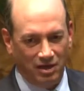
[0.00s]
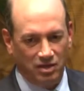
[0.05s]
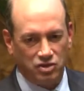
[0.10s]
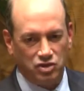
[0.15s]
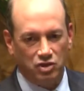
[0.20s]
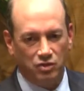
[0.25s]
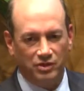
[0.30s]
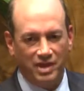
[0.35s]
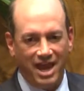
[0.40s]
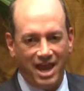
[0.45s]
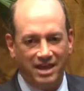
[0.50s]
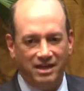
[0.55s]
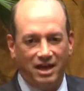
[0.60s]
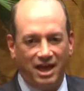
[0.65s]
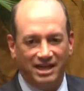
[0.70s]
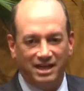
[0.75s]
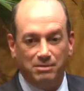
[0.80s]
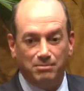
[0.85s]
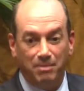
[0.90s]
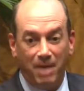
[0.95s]
So that
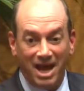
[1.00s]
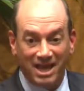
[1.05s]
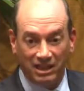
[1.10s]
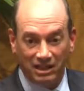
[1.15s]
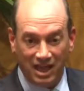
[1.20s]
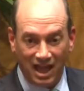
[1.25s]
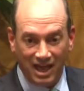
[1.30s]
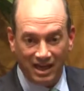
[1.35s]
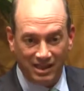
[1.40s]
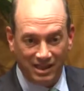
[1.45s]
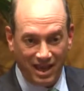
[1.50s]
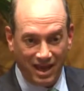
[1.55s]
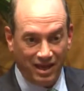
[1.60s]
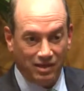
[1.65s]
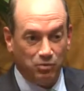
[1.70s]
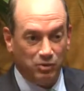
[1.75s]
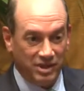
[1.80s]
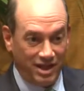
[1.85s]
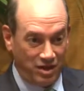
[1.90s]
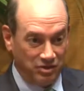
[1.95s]
I can buy a lot of
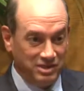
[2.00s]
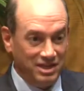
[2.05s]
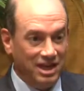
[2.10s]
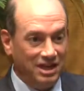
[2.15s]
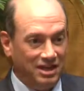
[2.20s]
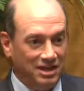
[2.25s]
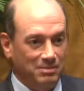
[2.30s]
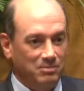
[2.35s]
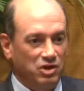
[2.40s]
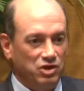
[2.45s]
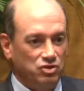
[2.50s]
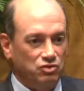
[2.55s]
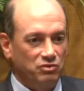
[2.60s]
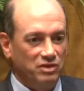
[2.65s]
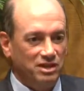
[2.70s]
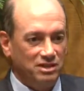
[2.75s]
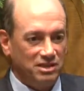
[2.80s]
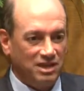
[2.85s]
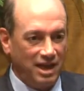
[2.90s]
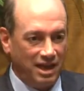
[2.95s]
that without taking much
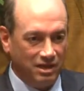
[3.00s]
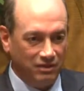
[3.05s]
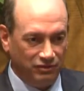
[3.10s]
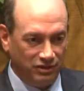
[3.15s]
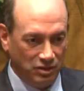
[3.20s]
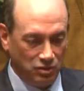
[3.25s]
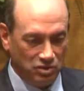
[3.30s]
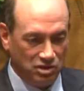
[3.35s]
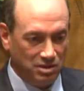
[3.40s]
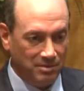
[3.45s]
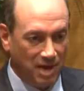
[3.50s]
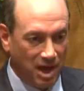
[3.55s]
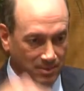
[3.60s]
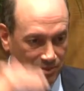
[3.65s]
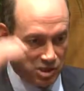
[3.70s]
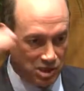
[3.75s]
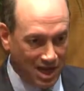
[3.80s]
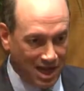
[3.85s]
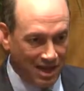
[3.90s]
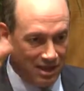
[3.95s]
risk. And if there's some
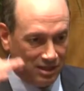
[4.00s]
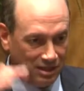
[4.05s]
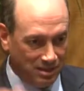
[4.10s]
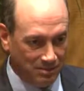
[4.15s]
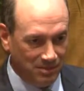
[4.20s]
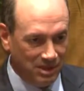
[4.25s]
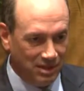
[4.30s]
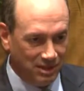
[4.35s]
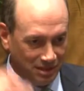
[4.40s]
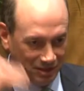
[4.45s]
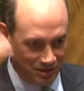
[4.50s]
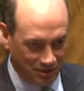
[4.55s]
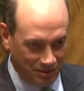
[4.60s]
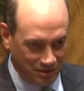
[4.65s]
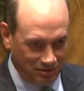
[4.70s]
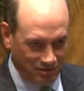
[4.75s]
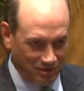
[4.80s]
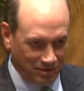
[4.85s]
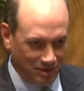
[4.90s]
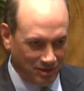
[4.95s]
optionality, meaning
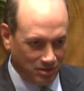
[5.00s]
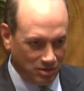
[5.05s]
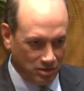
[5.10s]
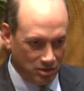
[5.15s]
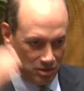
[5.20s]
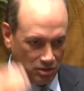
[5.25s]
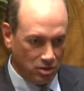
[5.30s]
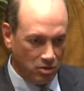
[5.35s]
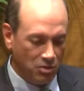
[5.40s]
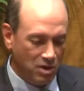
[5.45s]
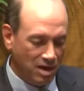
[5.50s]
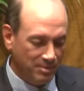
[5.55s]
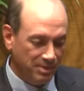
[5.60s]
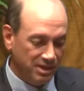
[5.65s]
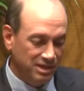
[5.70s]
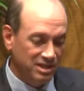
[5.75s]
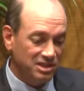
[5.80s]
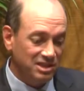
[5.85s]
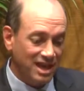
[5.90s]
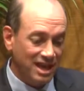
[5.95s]
it could go up.
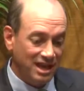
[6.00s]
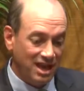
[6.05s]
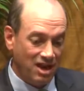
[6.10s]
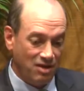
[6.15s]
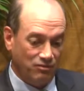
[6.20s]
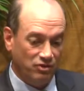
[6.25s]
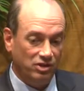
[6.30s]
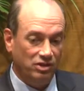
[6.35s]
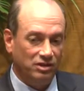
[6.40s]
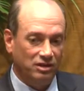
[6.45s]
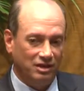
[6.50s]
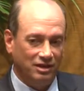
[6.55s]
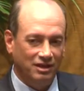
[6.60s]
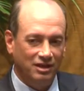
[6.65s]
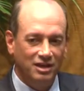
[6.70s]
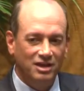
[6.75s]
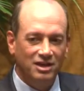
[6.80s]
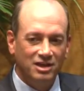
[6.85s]
And this had everything.